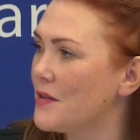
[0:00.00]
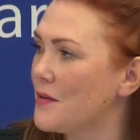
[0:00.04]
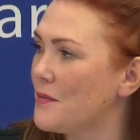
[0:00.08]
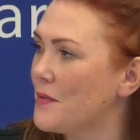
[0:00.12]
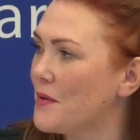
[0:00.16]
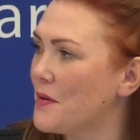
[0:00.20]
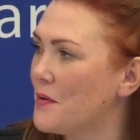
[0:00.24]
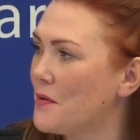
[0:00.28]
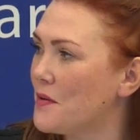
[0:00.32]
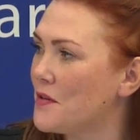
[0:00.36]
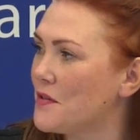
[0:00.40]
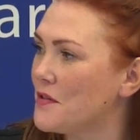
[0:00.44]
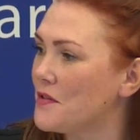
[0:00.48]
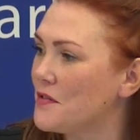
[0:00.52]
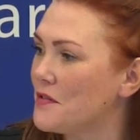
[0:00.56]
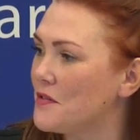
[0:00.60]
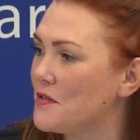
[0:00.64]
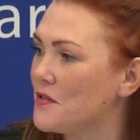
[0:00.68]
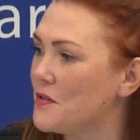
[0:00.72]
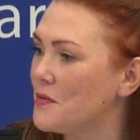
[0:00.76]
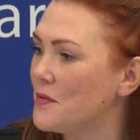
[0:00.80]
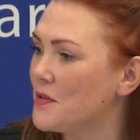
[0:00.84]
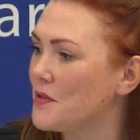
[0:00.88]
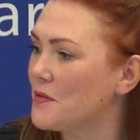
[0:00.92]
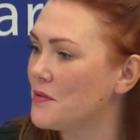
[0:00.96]
and I mean, I wonder,
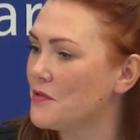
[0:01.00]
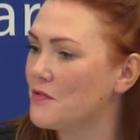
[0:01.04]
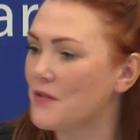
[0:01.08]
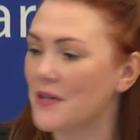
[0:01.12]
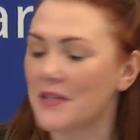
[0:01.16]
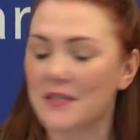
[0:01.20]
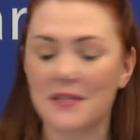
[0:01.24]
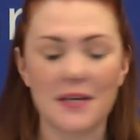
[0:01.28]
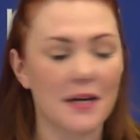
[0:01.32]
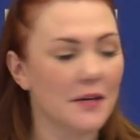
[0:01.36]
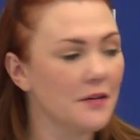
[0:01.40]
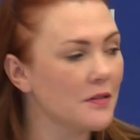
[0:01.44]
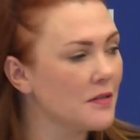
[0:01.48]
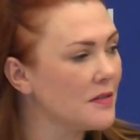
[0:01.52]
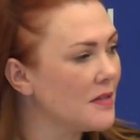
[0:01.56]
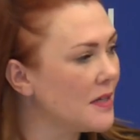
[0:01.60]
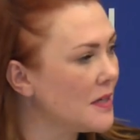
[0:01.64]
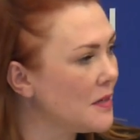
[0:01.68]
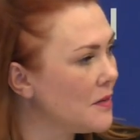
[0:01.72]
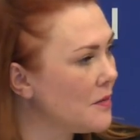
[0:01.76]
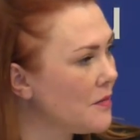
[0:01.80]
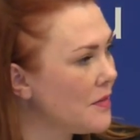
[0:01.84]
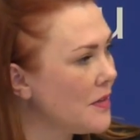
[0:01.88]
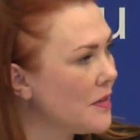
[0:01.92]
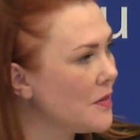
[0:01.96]
do you want to address that, or does
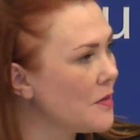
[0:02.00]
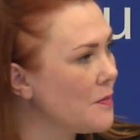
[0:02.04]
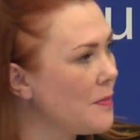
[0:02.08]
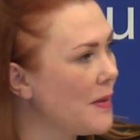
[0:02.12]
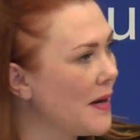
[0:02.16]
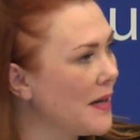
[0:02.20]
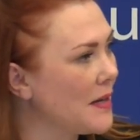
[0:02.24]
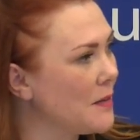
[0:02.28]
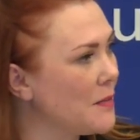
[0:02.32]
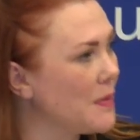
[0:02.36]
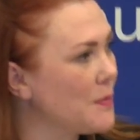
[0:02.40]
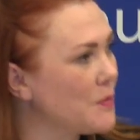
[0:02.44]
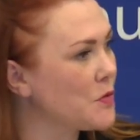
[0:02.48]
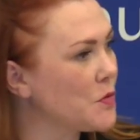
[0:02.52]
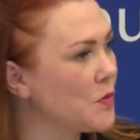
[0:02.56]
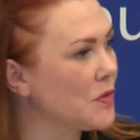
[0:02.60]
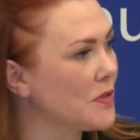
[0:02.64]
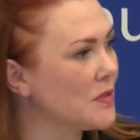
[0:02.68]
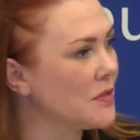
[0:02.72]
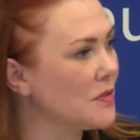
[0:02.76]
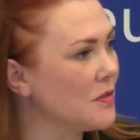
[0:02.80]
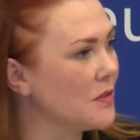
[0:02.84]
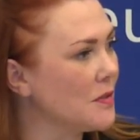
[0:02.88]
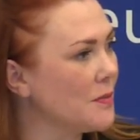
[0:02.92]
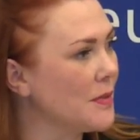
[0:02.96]
any of the other panel members
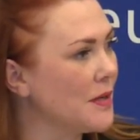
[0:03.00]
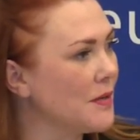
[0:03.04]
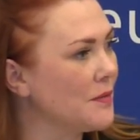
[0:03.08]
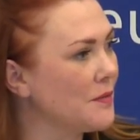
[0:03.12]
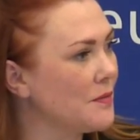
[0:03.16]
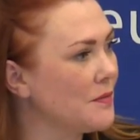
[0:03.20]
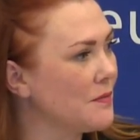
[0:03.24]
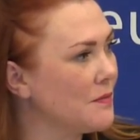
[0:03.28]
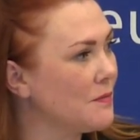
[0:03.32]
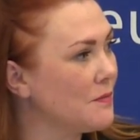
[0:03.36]
want to talk about